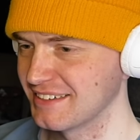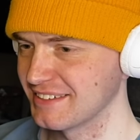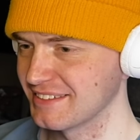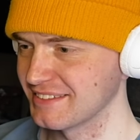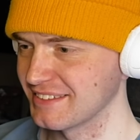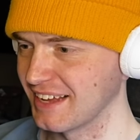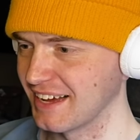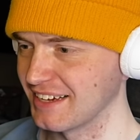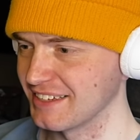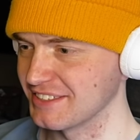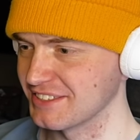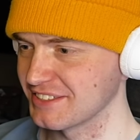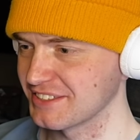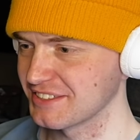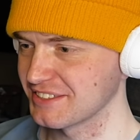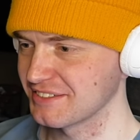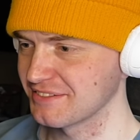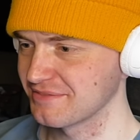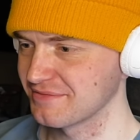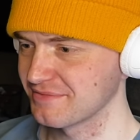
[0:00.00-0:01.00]

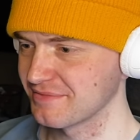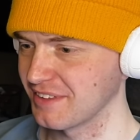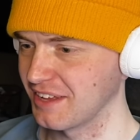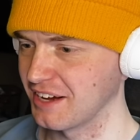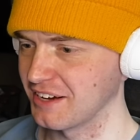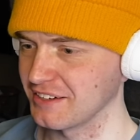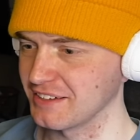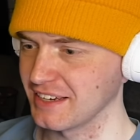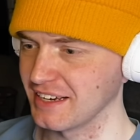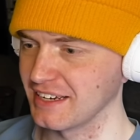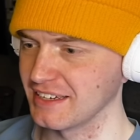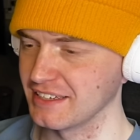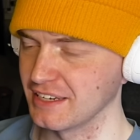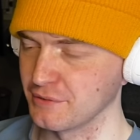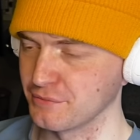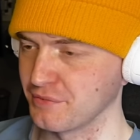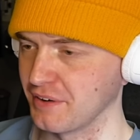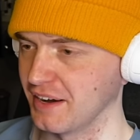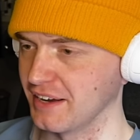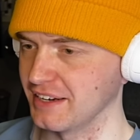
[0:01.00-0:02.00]
Nice. Okay, they're
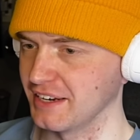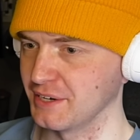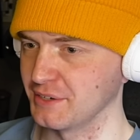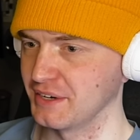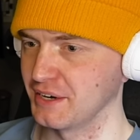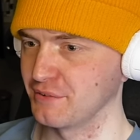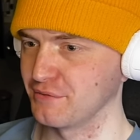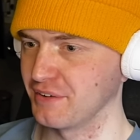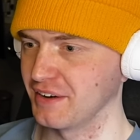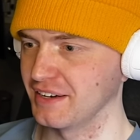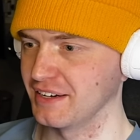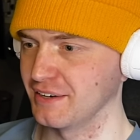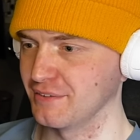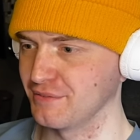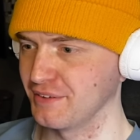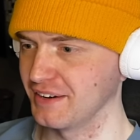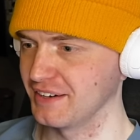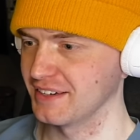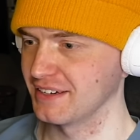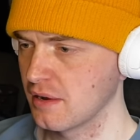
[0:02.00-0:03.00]
fine now, they're fine, they're
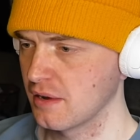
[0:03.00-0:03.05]
fine.